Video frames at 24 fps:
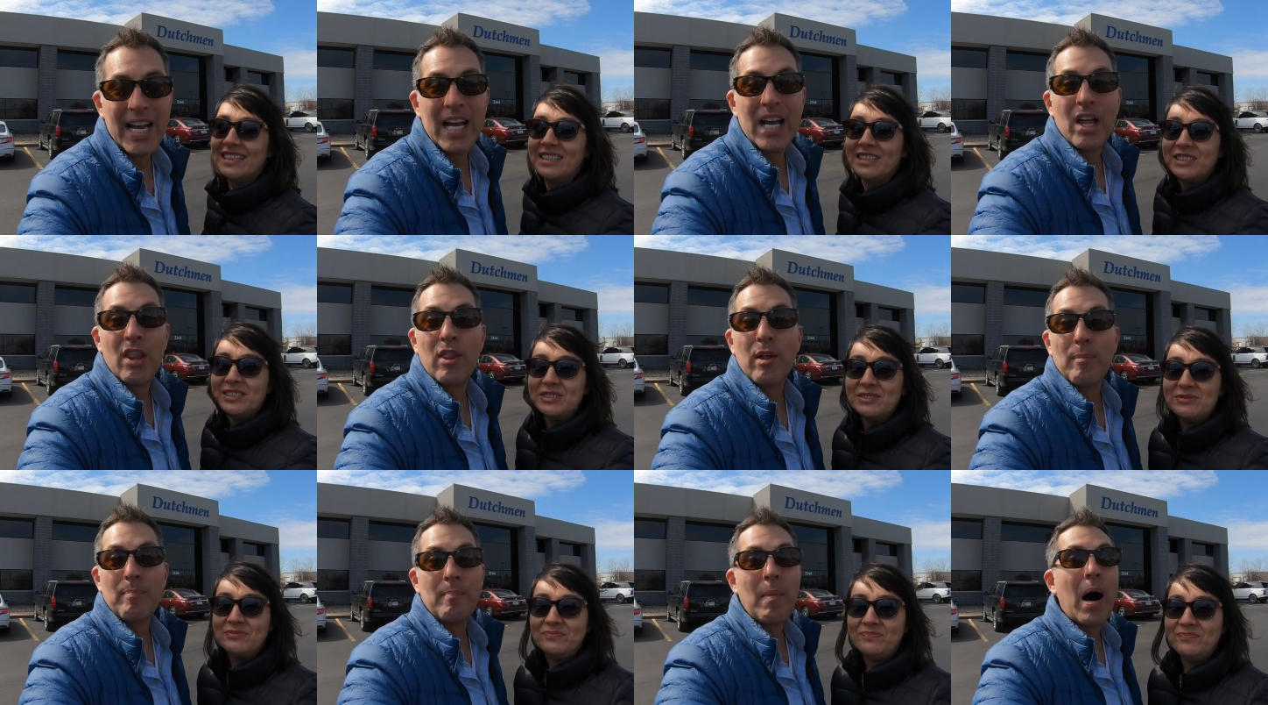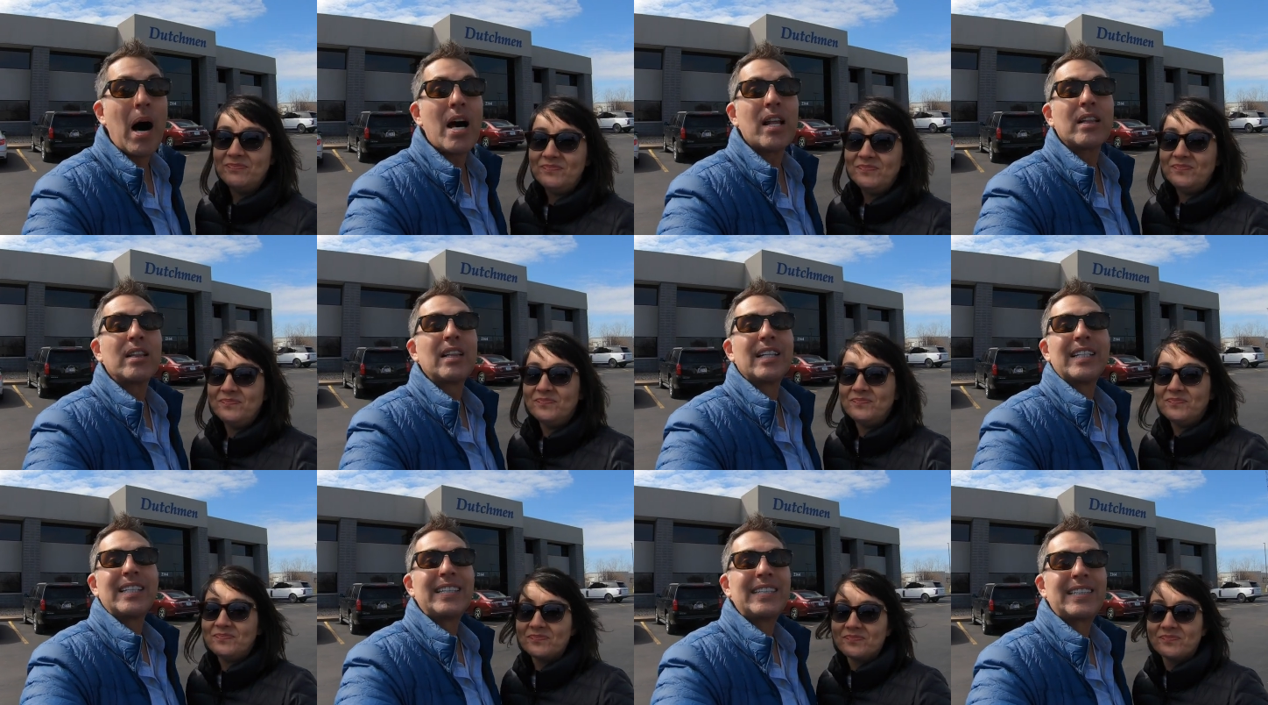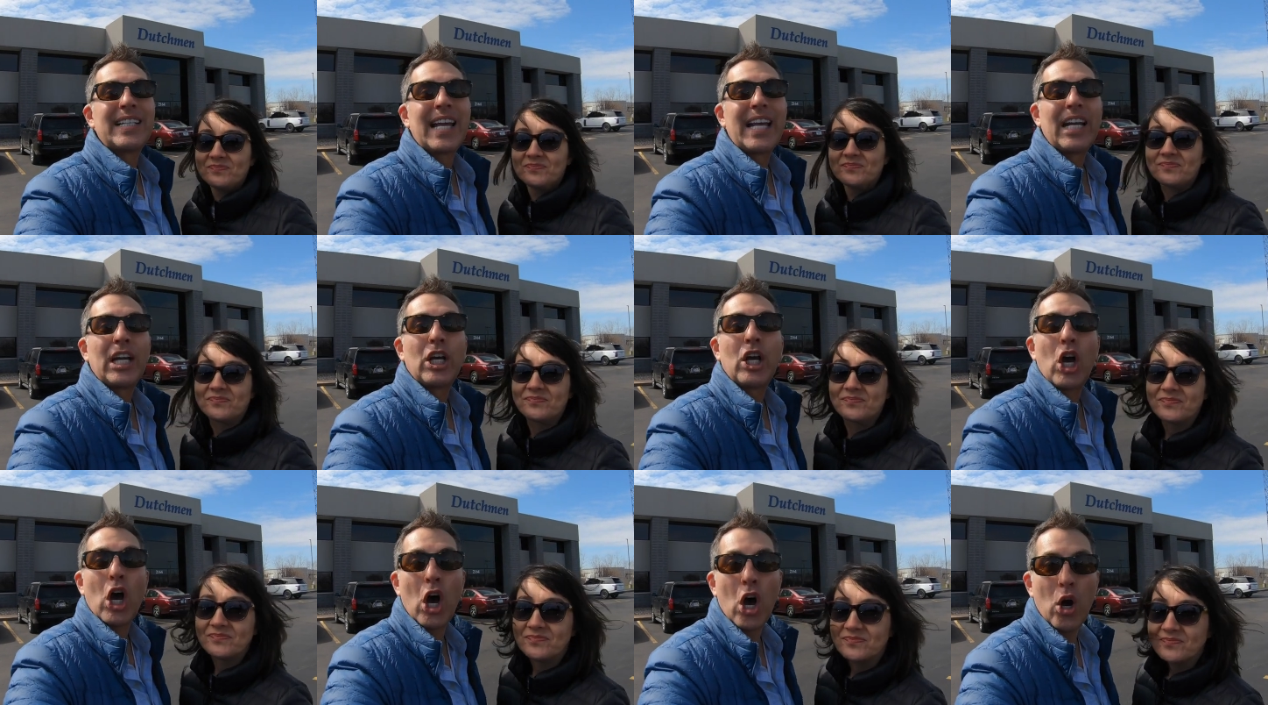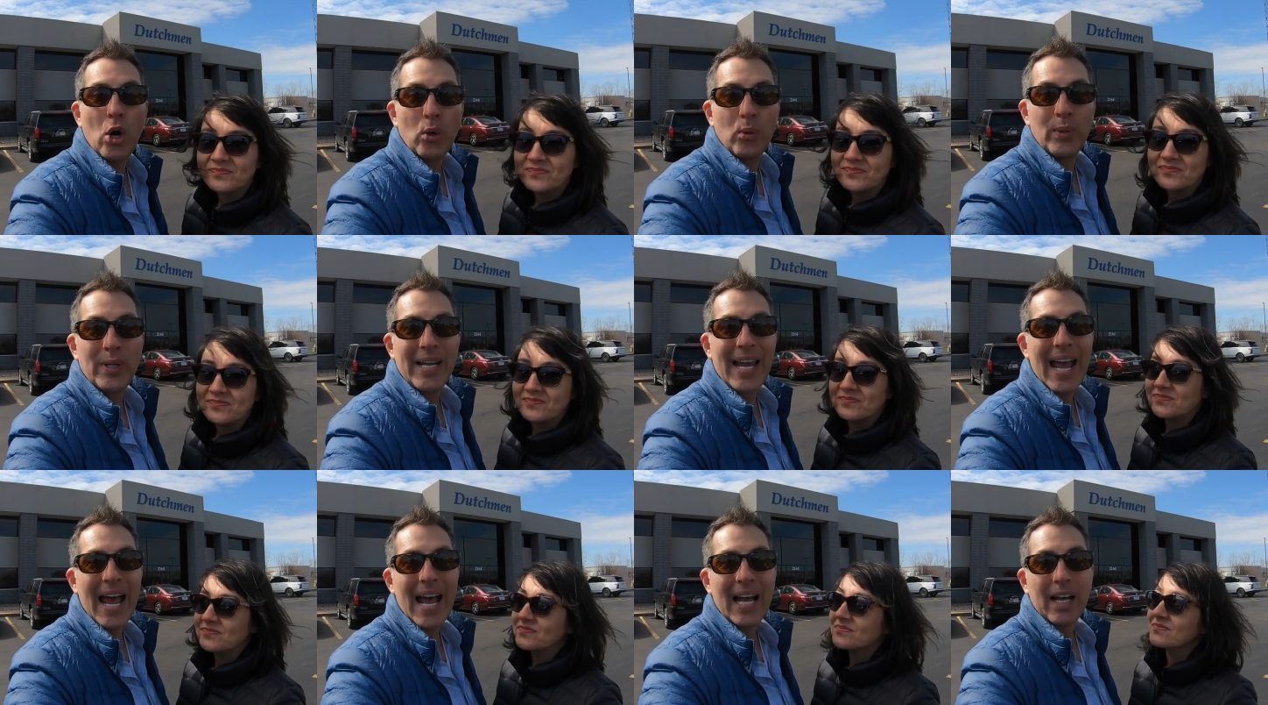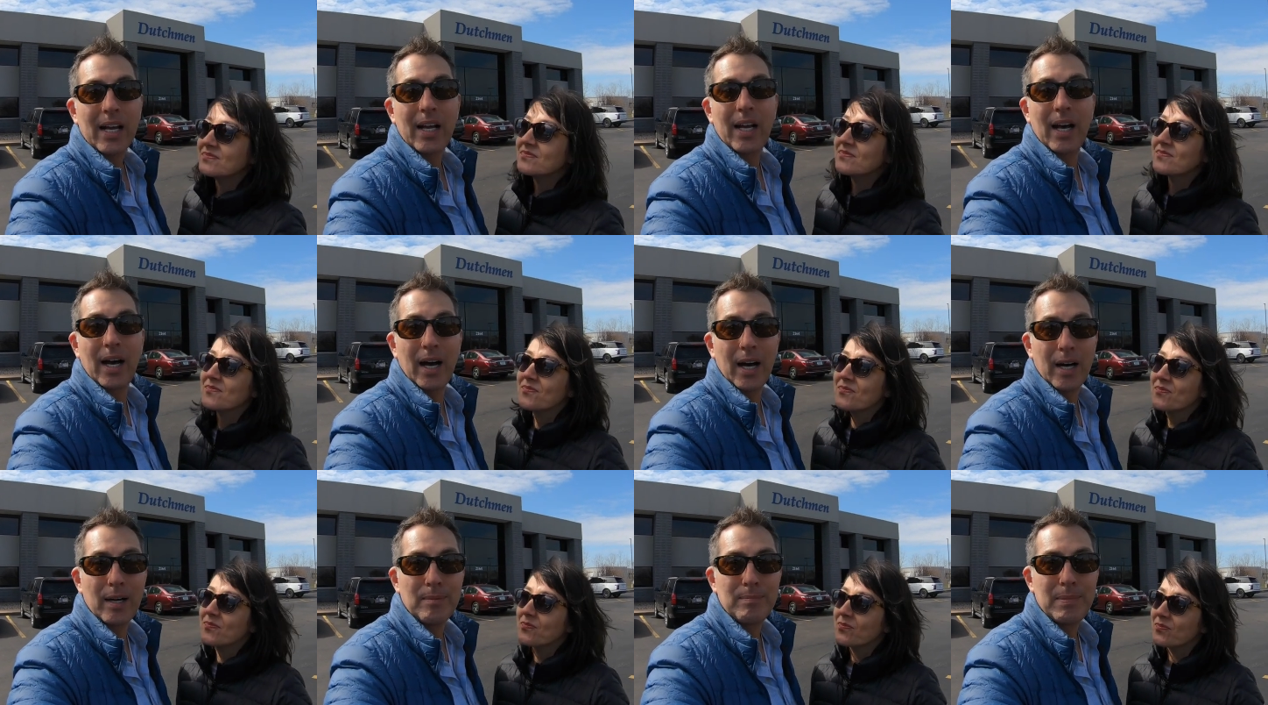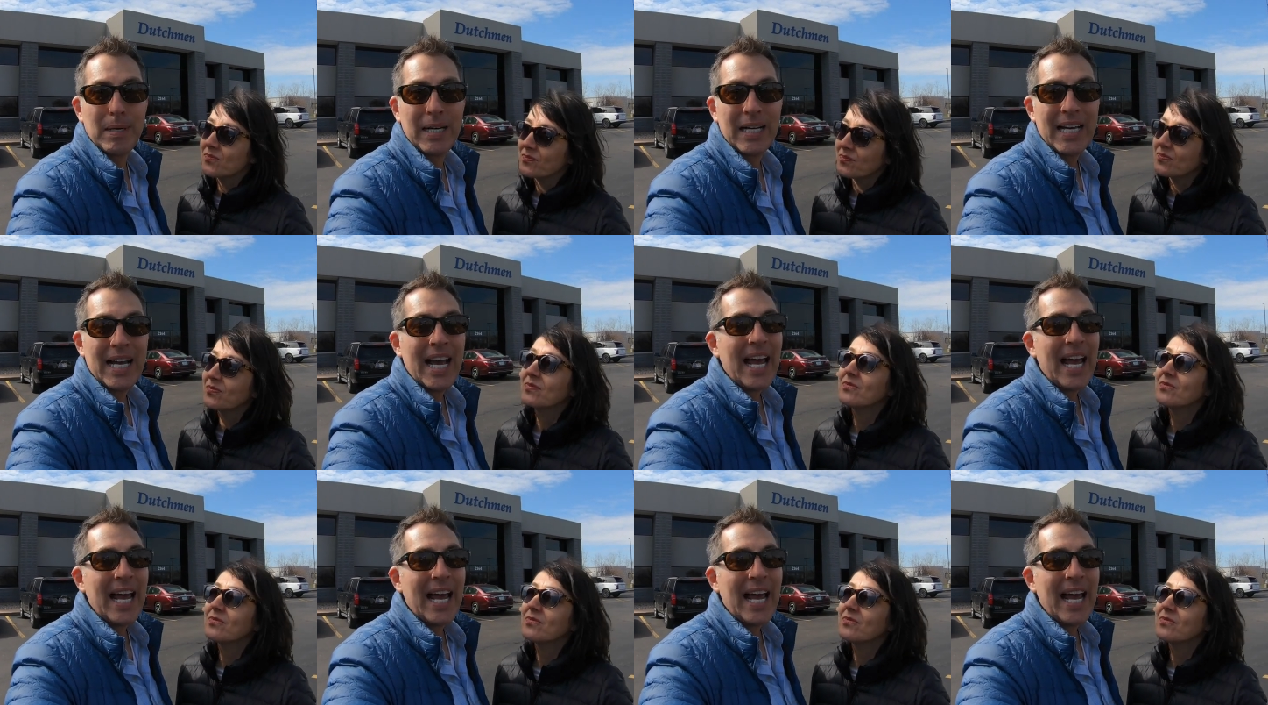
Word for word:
Speaker 1: The model is a Kodiak Cub,